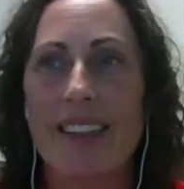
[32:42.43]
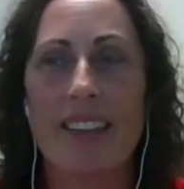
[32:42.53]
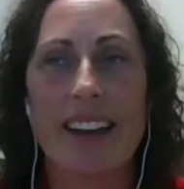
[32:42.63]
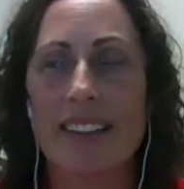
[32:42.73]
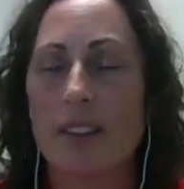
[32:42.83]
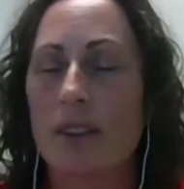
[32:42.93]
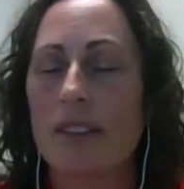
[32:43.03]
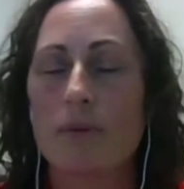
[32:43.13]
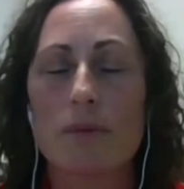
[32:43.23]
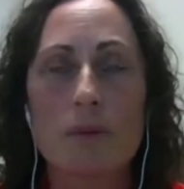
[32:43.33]
that's a
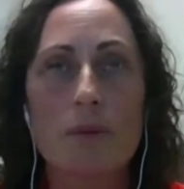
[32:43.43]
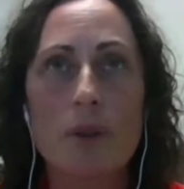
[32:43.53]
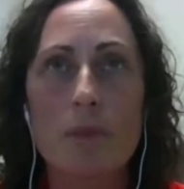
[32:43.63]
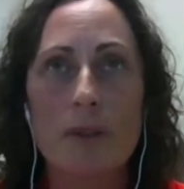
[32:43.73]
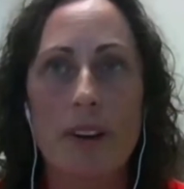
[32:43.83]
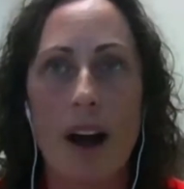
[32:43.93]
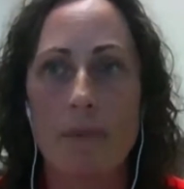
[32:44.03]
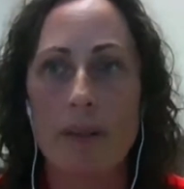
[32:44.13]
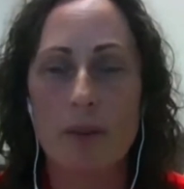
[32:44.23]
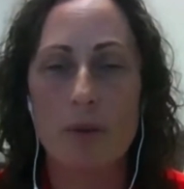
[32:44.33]
super
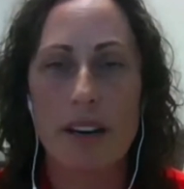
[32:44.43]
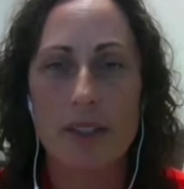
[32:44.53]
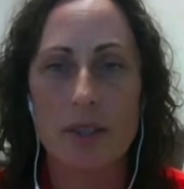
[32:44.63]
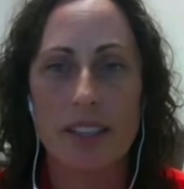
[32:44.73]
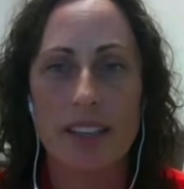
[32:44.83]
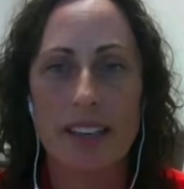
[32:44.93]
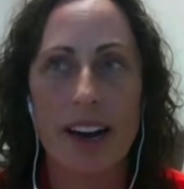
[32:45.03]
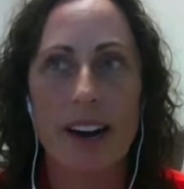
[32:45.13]
common question.